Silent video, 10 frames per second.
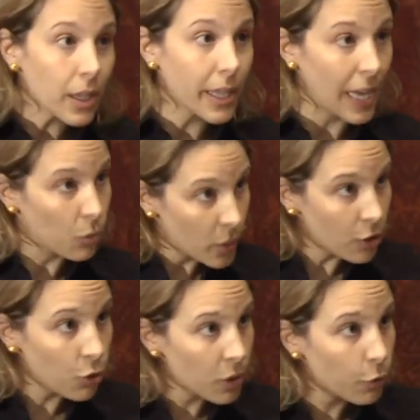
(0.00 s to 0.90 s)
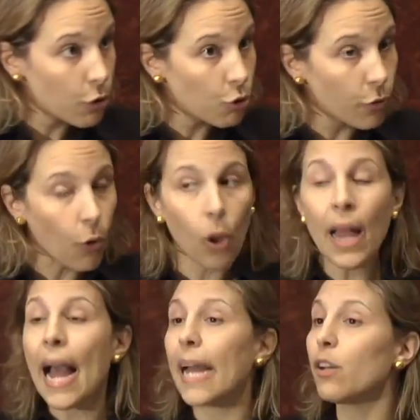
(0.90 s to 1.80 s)
Can we do it, first of all?
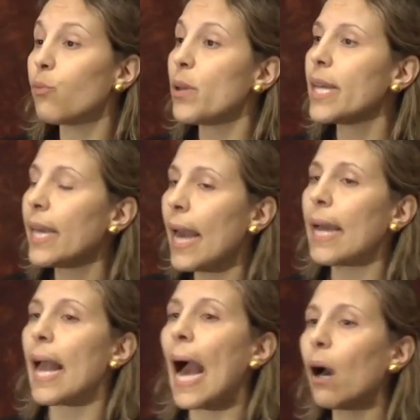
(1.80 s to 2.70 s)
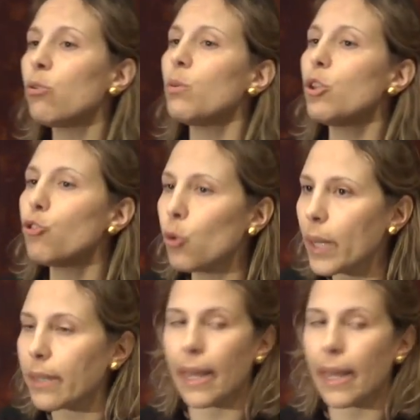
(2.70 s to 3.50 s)
And if we can, how do we do it?